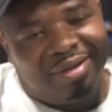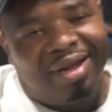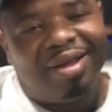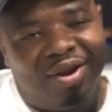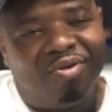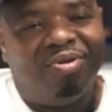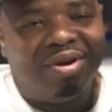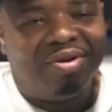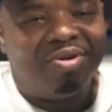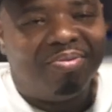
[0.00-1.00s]
they know, you
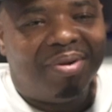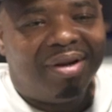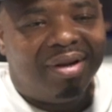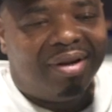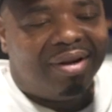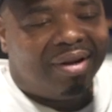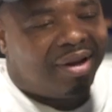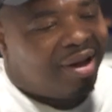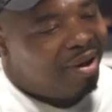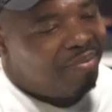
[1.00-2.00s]
hear me?
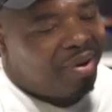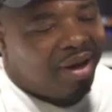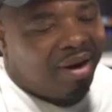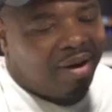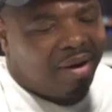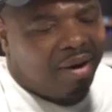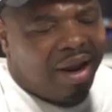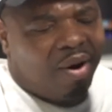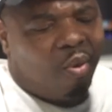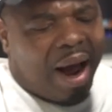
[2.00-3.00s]
I mean, uh,
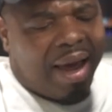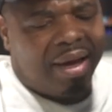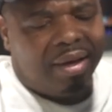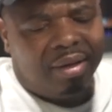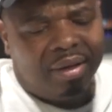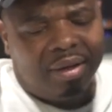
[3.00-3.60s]
Lil Wayne,